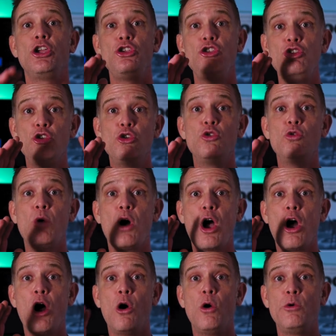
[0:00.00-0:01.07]
You
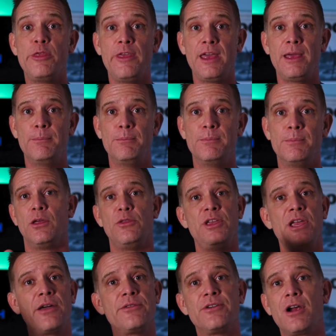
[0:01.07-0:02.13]
owe them.
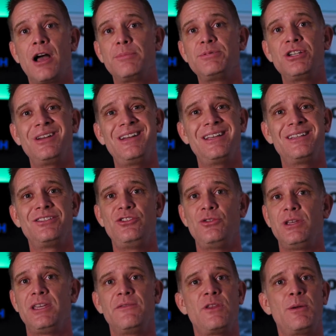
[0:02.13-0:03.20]
The other option is you
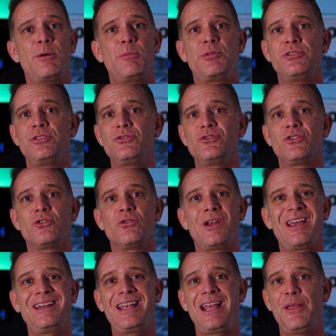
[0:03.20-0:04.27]
give them a producer
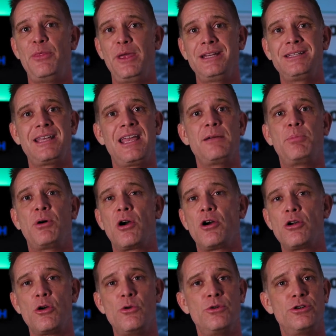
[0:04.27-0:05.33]
credit and they take
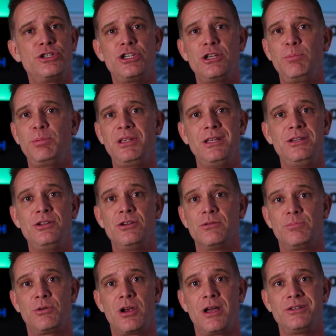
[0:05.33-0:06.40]
part ownership in your
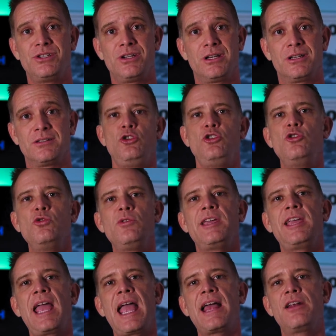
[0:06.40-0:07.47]
project. You
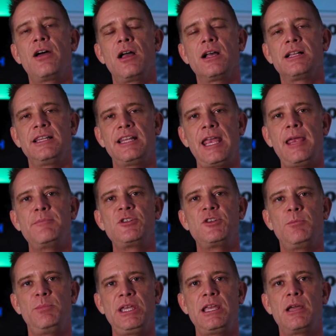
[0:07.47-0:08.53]
cannot claim
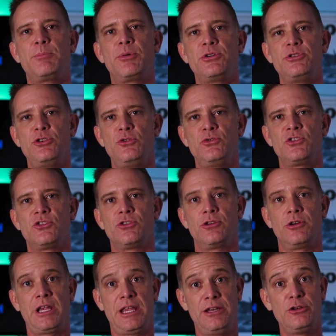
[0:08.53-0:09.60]
to be a
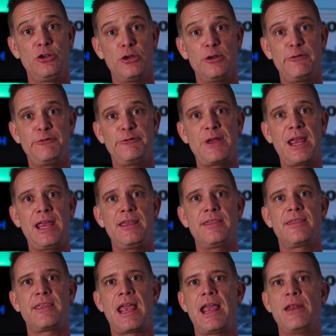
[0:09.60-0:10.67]
producer in good
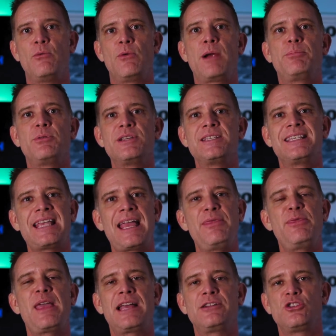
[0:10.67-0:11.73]
faith and
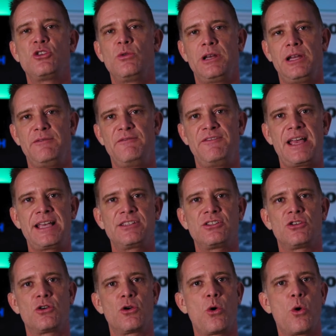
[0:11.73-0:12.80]
represent that to an
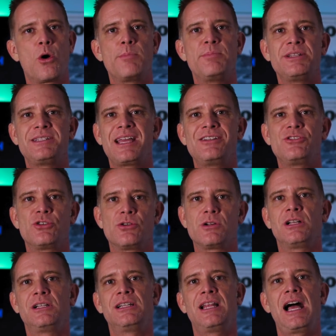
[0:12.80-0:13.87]
investor or a potential
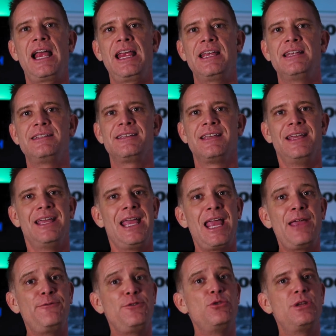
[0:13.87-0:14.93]
client
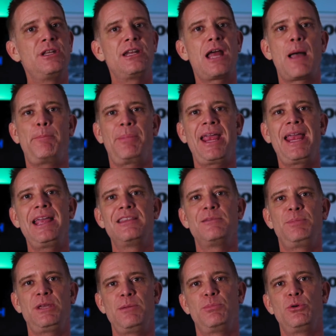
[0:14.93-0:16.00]
if you did not pay the
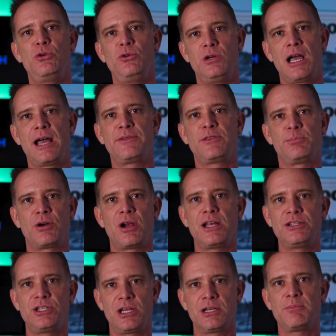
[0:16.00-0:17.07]
people who got the
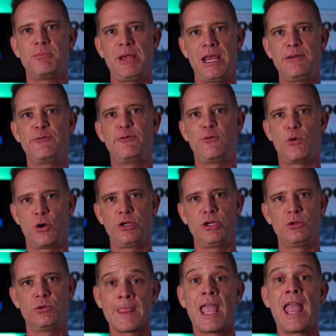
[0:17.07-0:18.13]
project made for
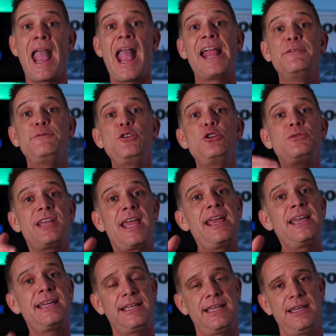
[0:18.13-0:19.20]
you. And if you
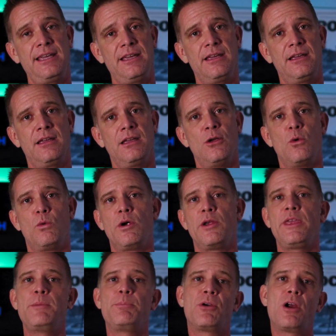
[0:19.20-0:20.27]
take a gig where
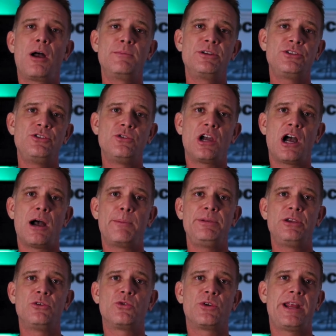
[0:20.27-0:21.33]
they promise you
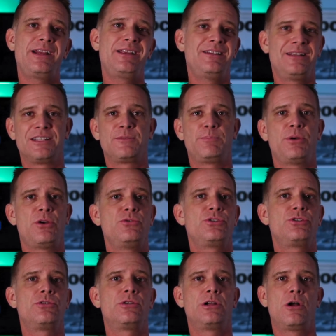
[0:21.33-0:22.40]
copy, credit,
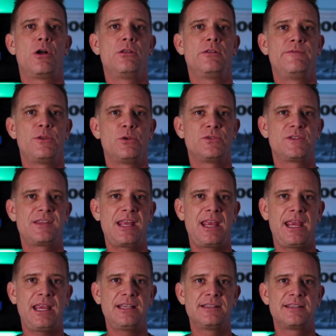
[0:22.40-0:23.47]
exposure, and all of those
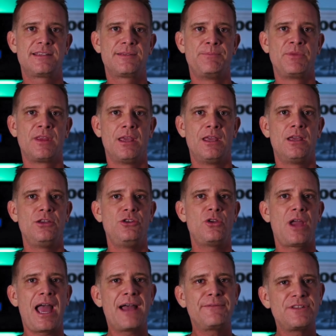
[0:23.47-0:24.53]
things,
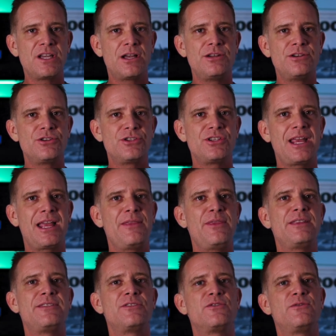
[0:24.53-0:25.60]
you have to understand
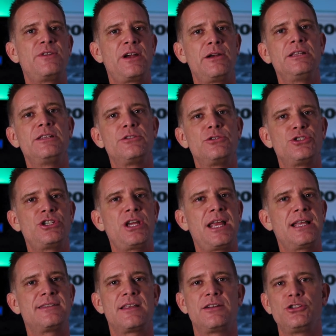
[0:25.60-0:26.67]
that there's very little
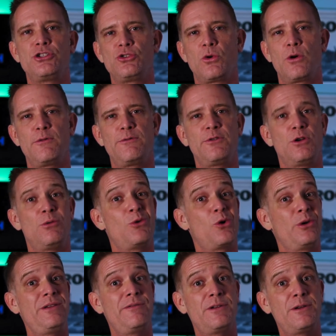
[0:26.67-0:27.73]
chance that a short film
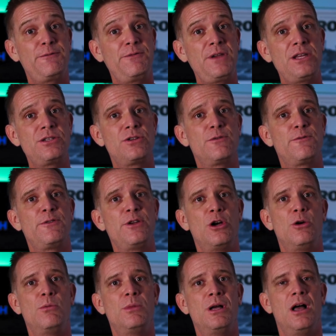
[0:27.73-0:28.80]
or even a feature
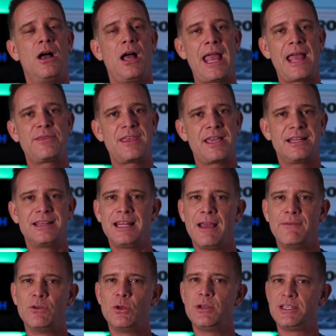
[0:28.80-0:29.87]
film at that
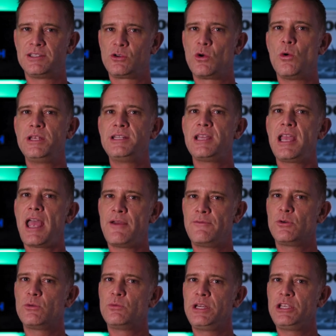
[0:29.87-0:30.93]
level is going to
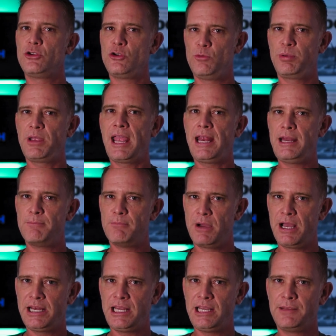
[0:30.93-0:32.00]
ever recoup any
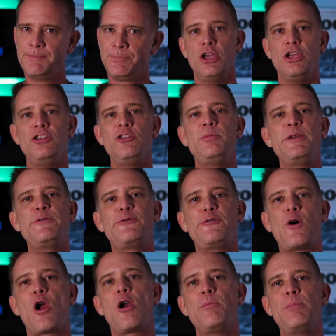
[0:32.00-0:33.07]
money. You'd be
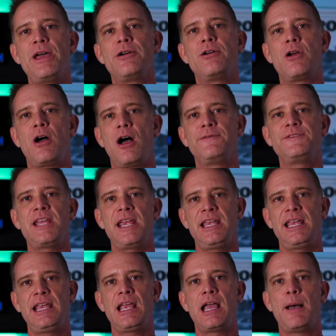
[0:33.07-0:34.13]
far better off
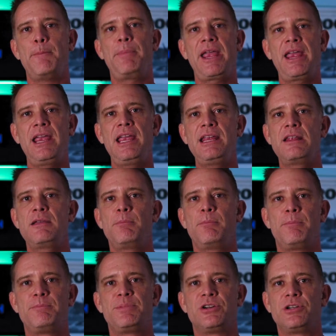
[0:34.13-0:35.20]
taking a paid
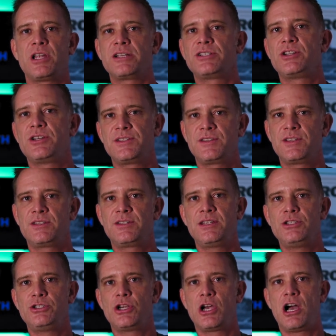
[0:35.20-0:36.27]
production
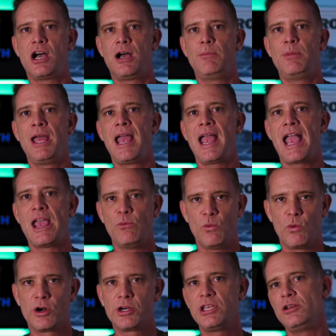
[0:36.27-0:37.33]
assistant job
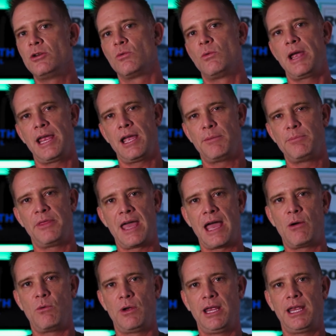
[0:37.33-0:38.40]
and working your way up
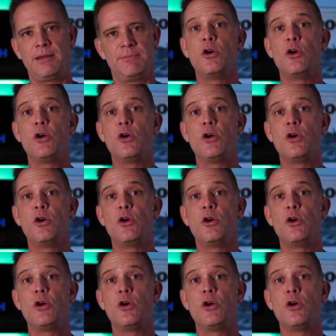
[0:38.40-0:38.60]
that way.